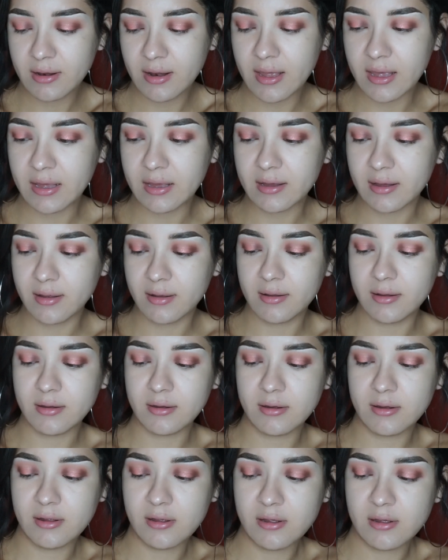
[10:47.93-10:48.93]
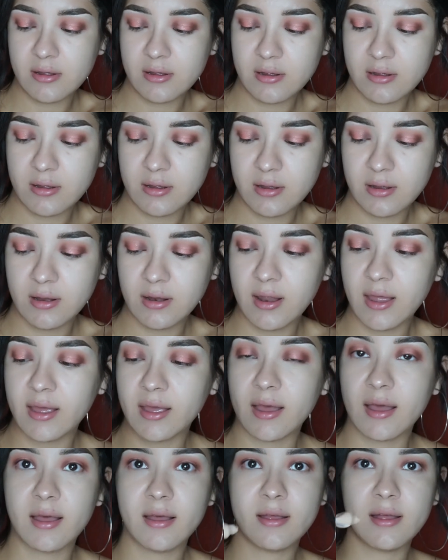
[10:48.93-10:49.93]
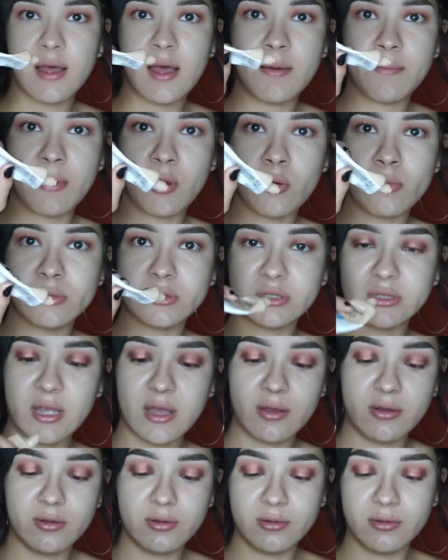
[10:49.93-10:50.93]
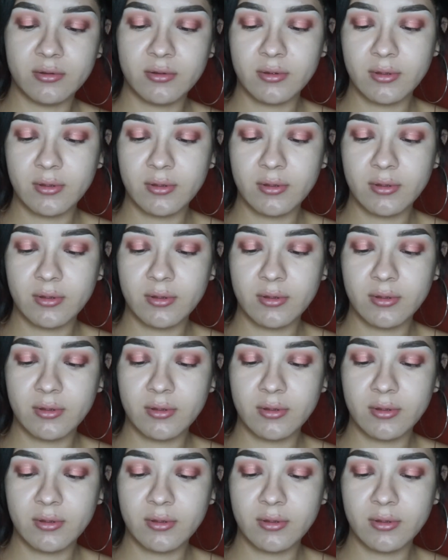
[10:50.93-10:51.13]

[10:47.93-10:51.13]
Like, like I'm almost out.